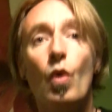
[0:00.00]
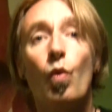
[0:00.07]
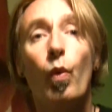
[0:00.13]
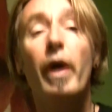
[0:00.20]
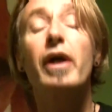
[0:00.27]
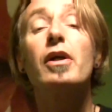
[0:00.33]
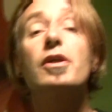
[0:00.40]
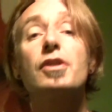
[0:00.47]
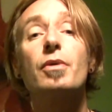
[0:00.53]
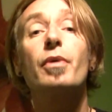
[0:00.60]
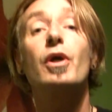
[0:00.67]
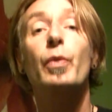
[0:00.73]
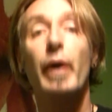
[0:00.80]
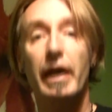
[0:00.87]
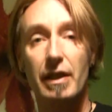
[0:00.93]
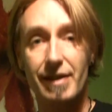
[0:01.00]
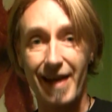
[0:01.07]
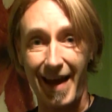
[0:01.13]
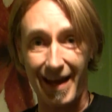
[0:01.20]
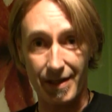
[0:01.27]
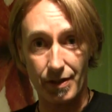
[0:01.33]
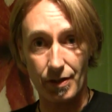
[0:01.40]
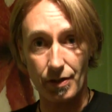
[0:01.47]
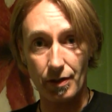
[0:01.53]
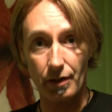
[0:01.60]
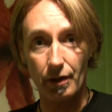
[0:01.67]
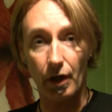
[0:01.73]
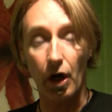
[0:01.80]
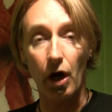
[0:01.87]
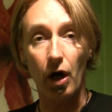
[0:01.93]
we're going to do a quick test
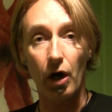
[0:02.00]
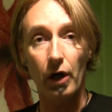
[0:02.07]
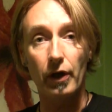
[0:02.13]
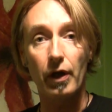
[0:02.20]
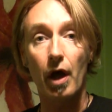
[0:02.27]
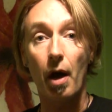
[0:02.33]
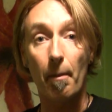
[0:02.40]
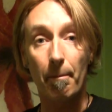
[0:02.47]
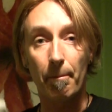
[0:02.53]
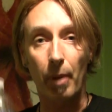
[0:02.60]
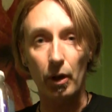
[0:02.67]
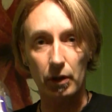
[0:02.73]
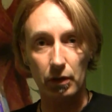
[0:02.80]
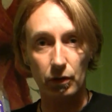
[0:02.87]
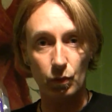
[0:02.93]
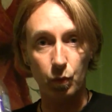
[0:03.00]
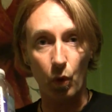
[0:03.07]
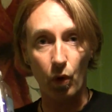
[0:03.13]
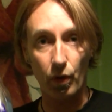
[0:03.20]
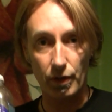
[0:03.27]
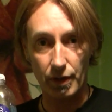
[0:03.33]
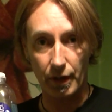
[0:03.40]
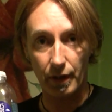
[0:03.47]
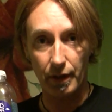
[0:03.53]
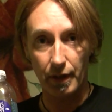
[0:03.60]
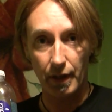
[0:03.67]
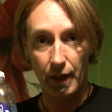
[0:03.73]
on bottled water.